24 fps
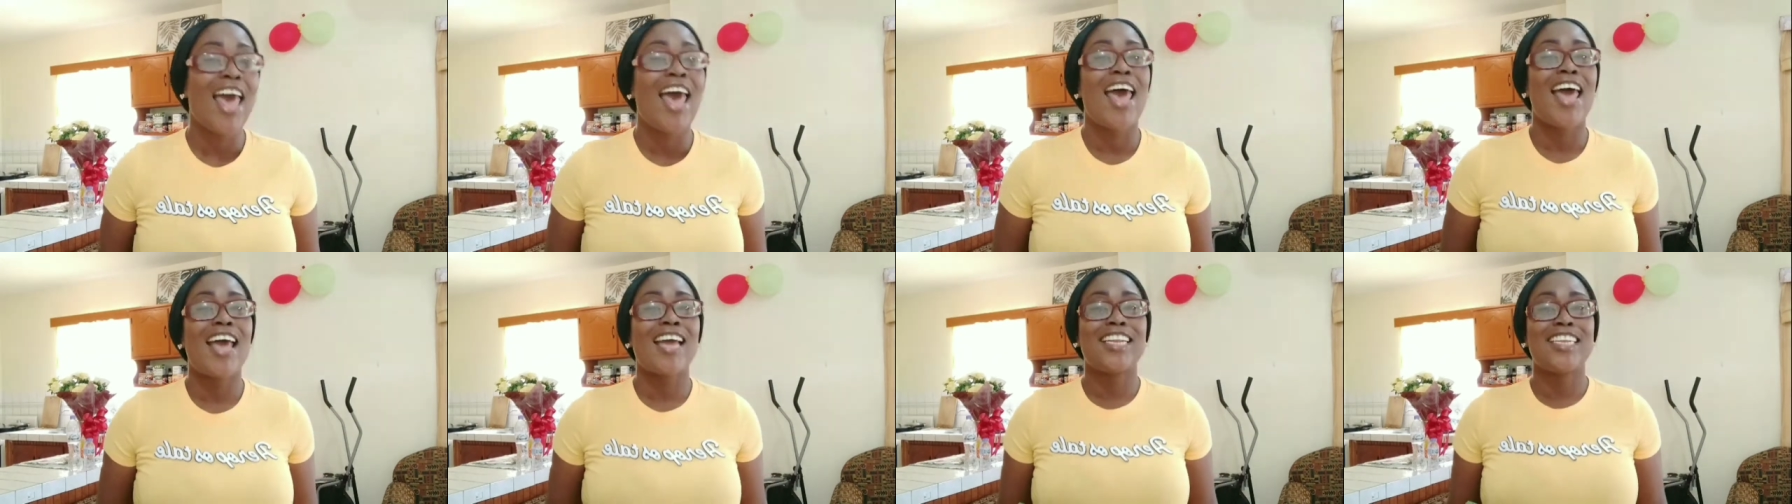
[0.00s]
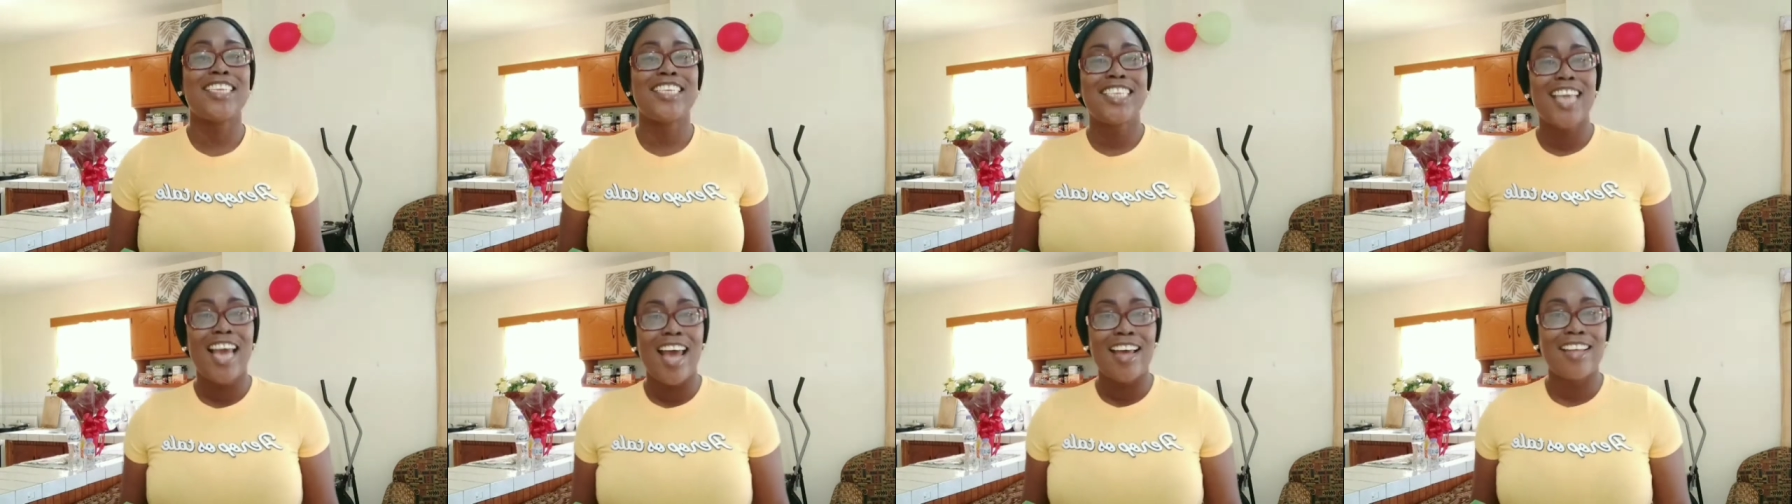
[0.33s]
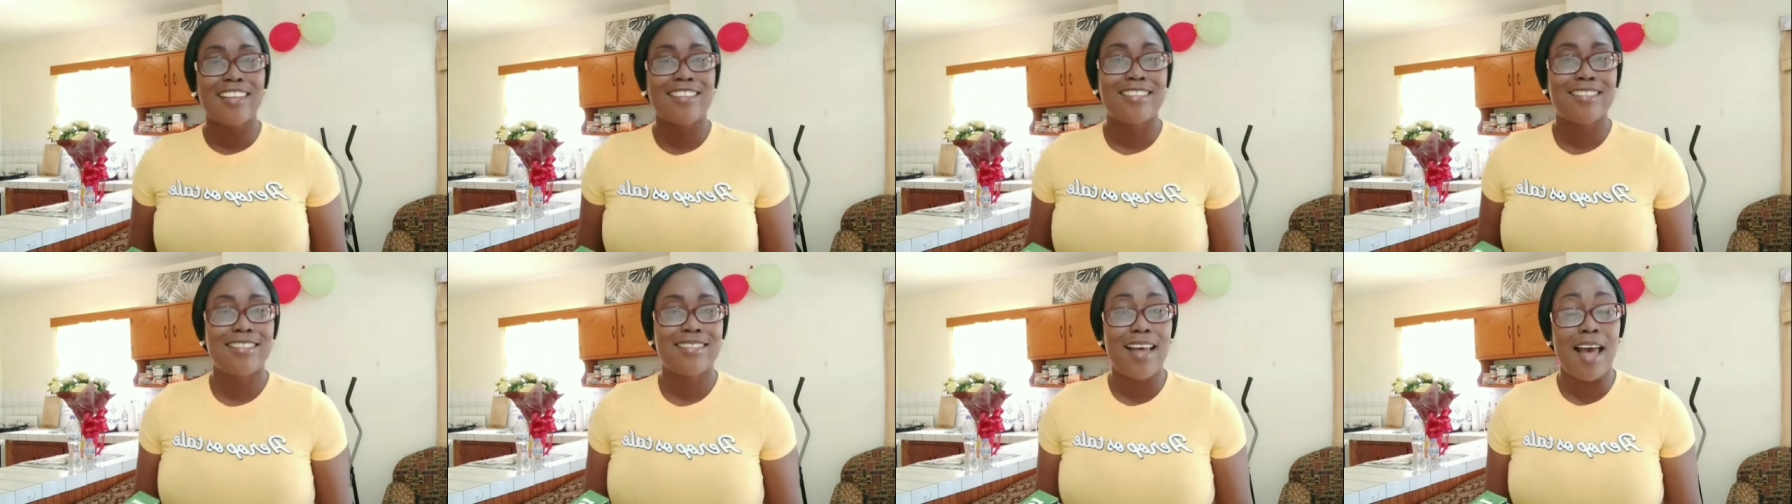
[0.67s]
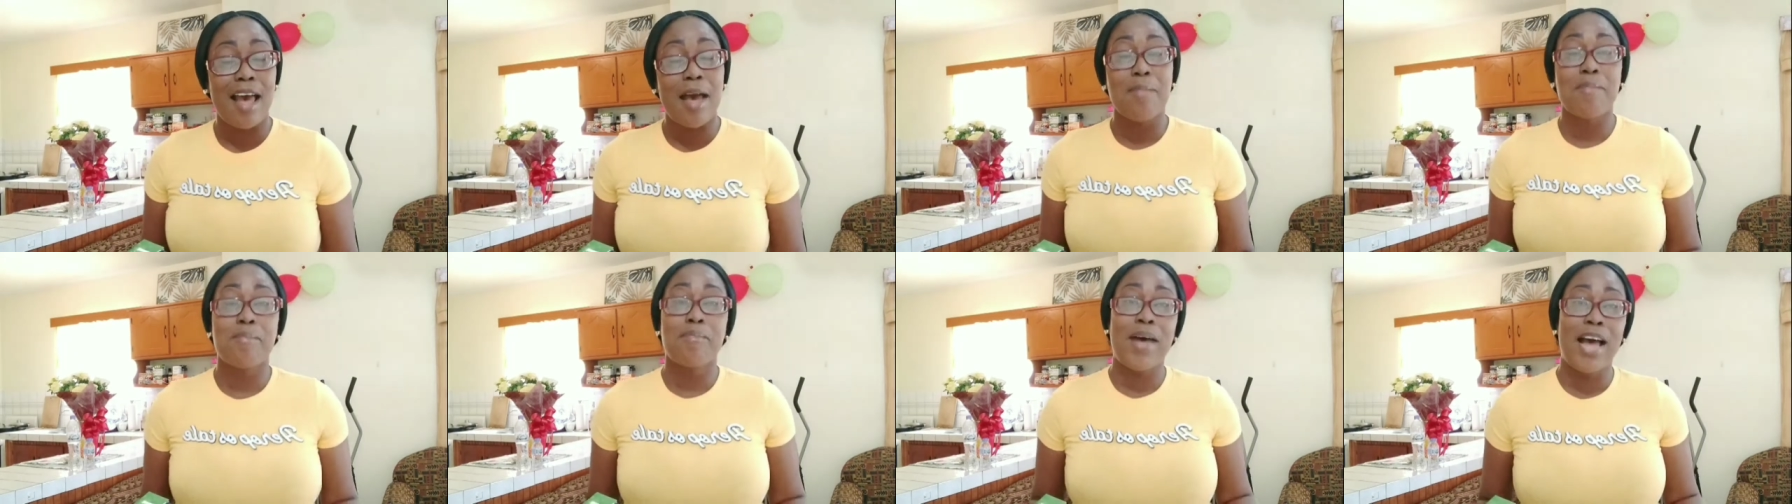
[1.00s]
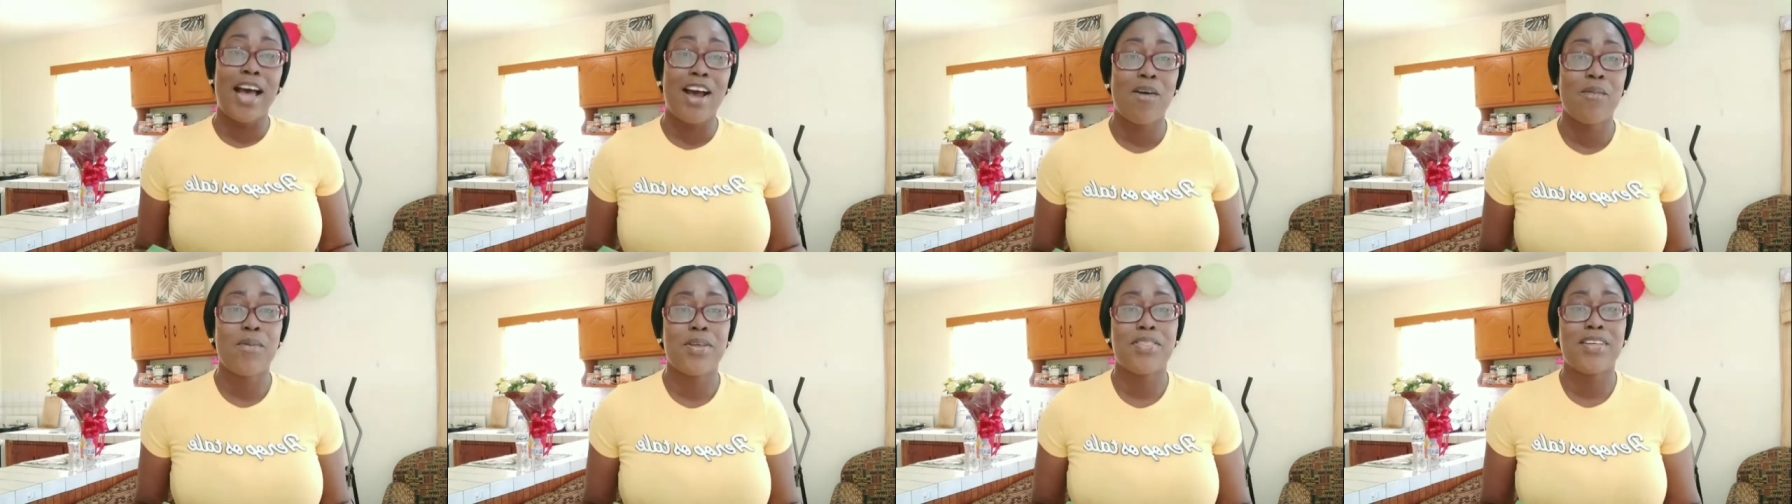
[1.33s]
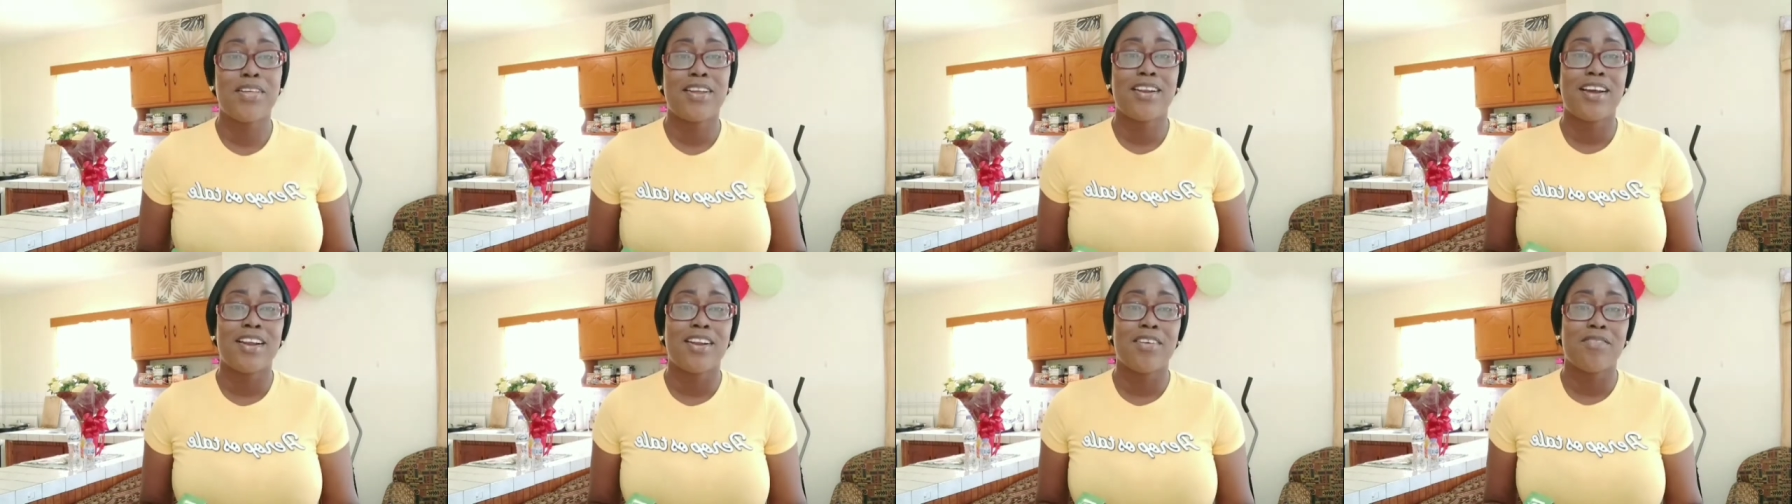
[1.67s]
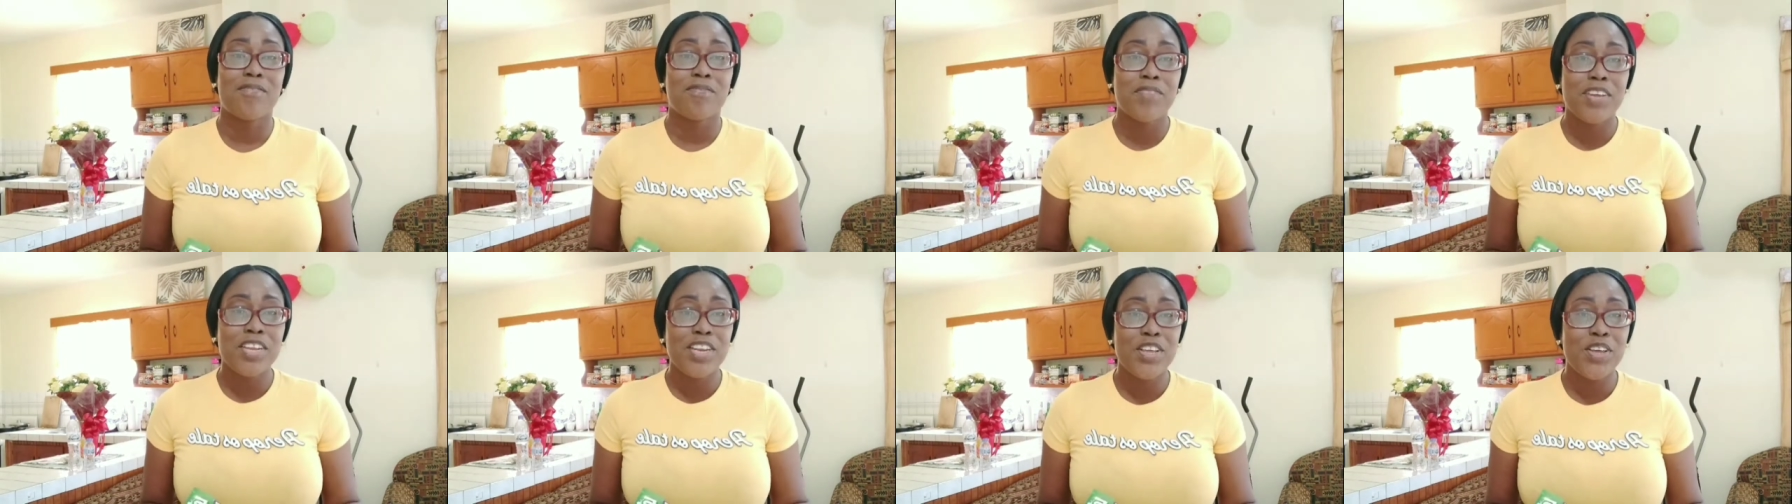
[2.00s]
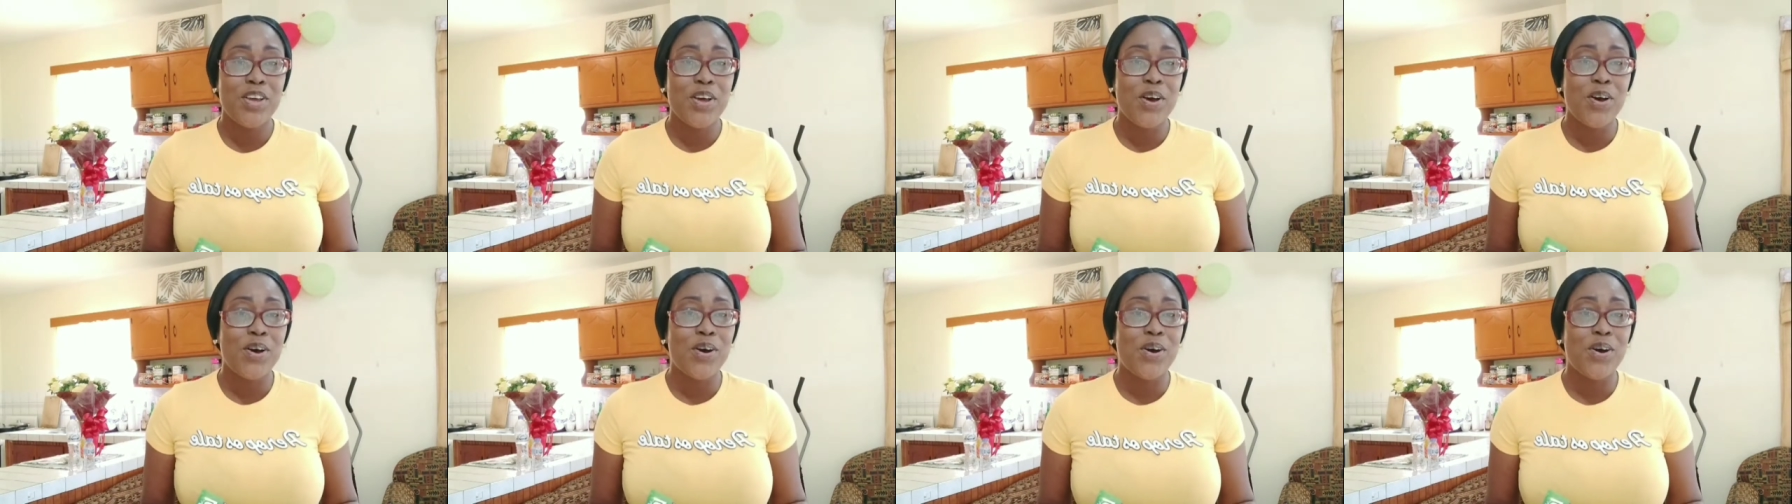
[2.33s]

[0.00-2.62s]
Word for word: and yes i'm back with another video